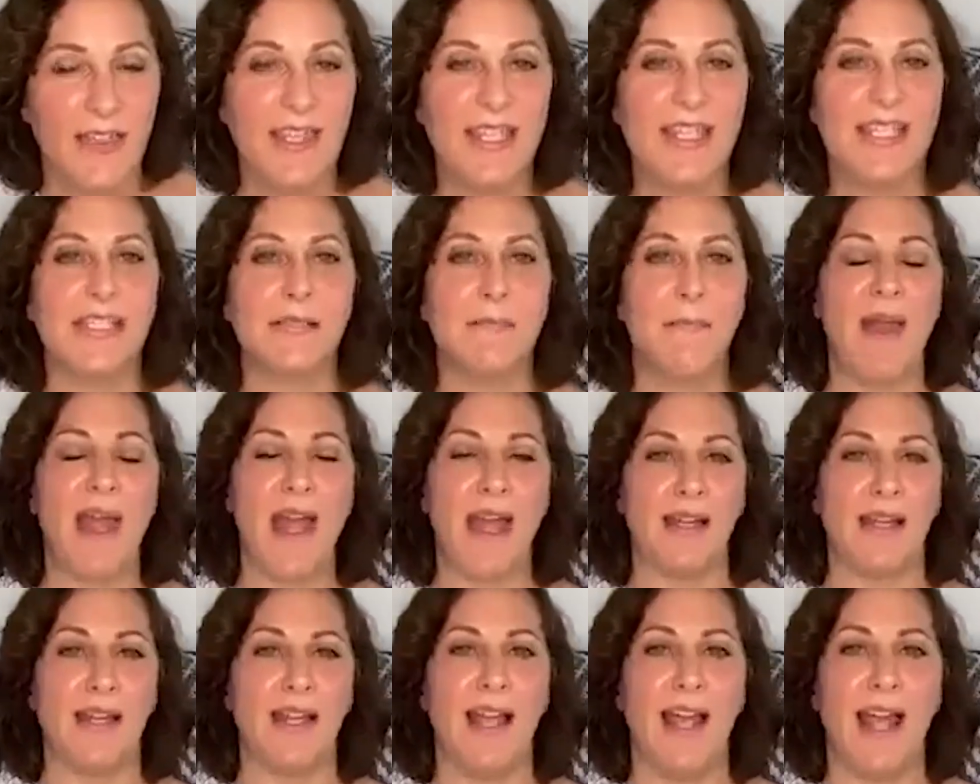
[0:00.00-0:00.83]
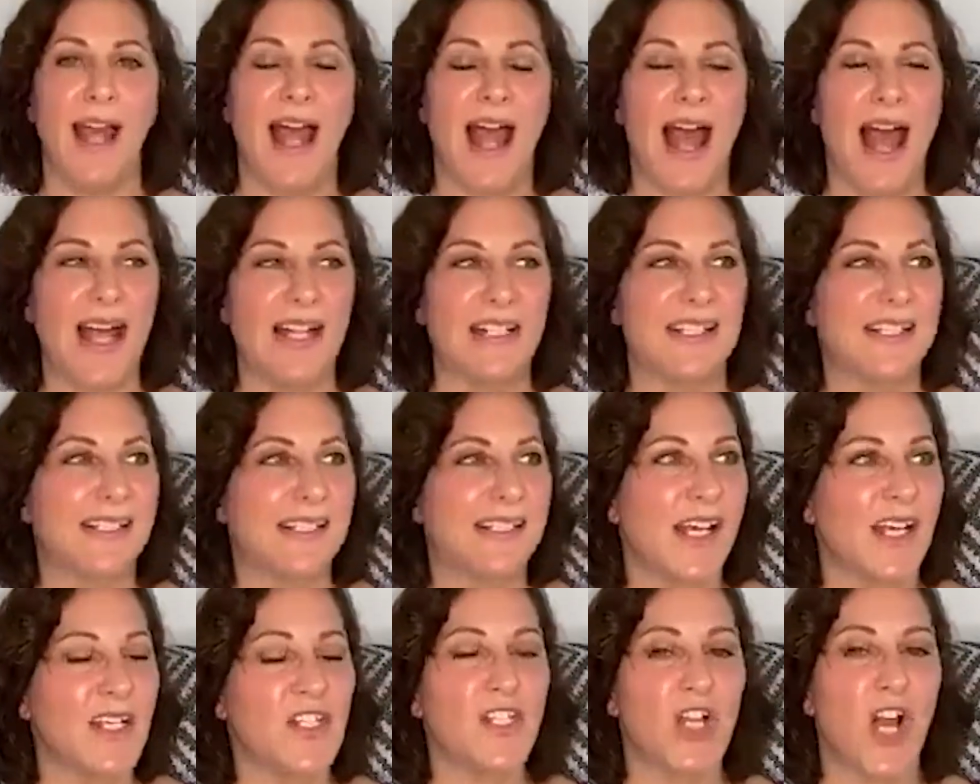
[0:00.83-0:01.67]
These men had
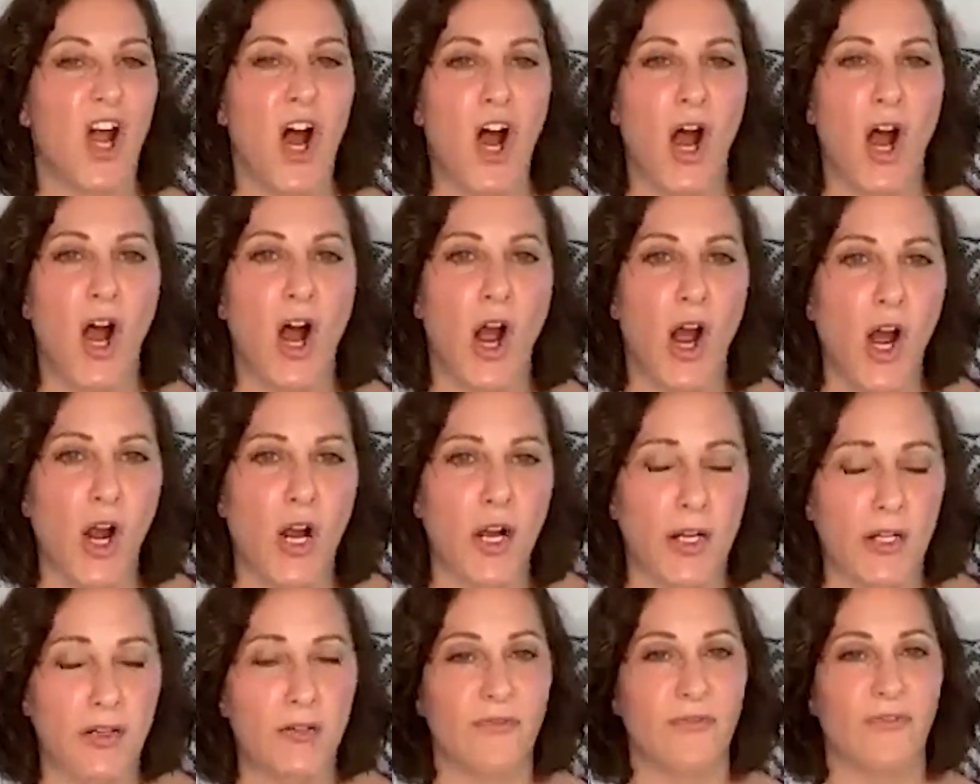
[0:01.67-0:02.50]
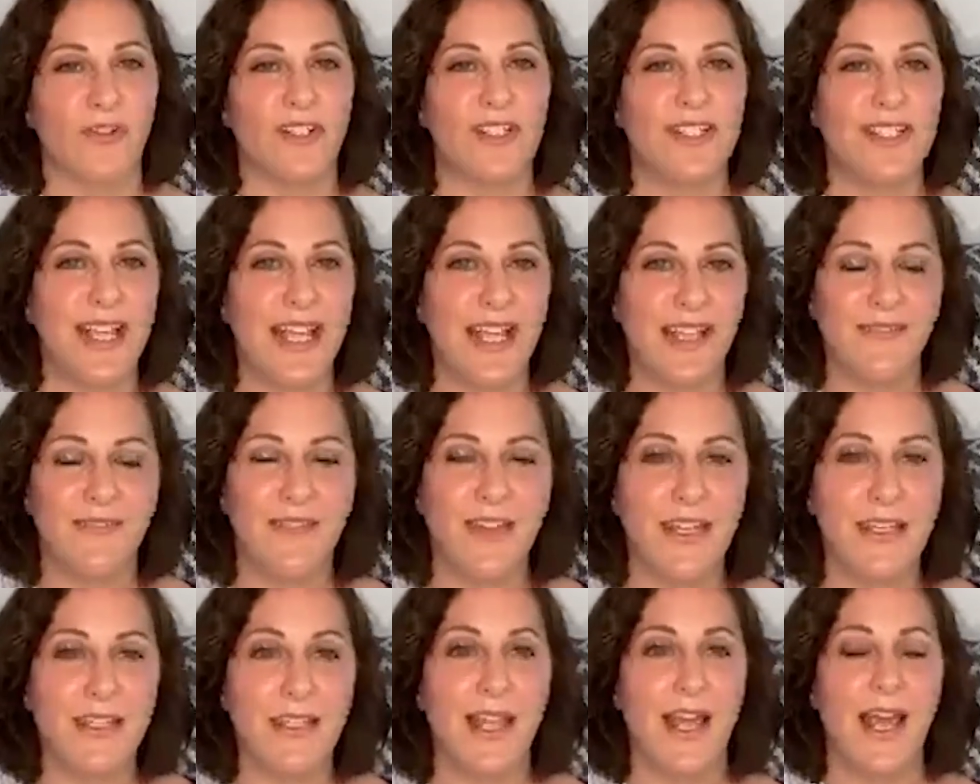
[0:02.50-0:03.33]
such a heart for
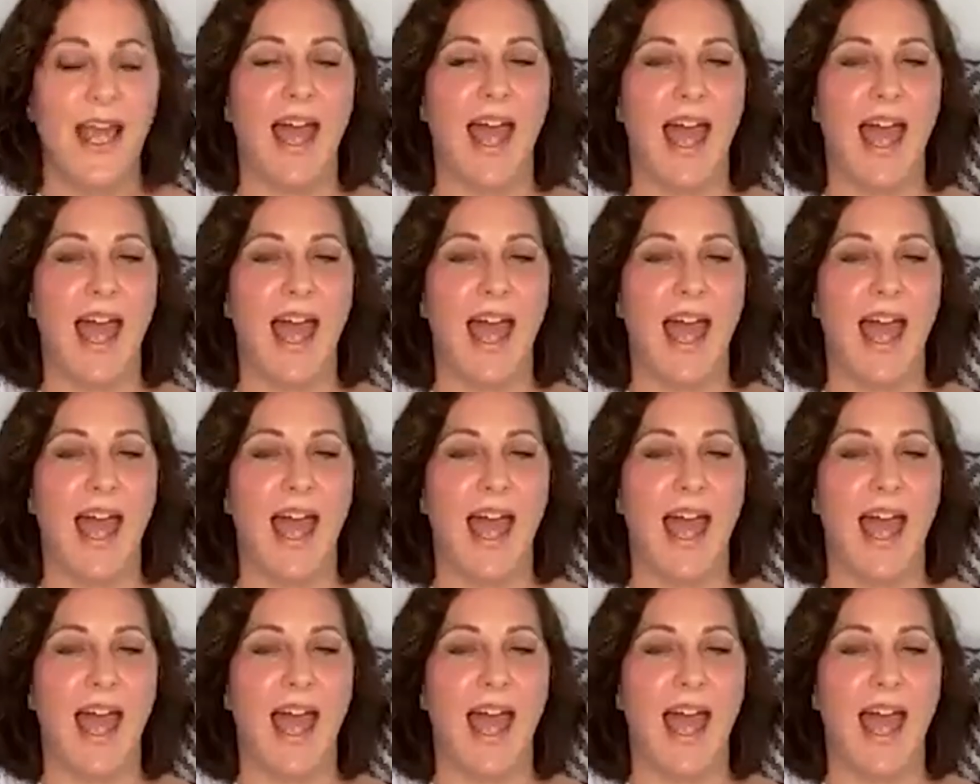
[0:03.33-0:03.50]
David